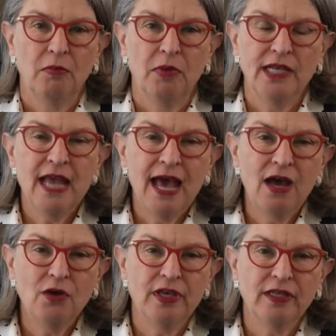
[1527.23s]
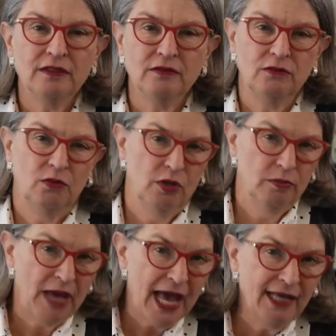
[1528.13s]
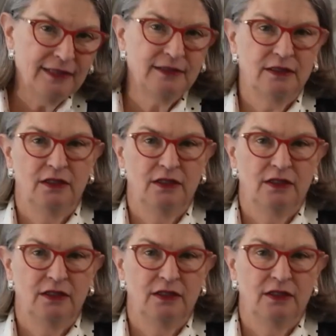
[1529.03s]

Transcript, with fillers: but now that we're past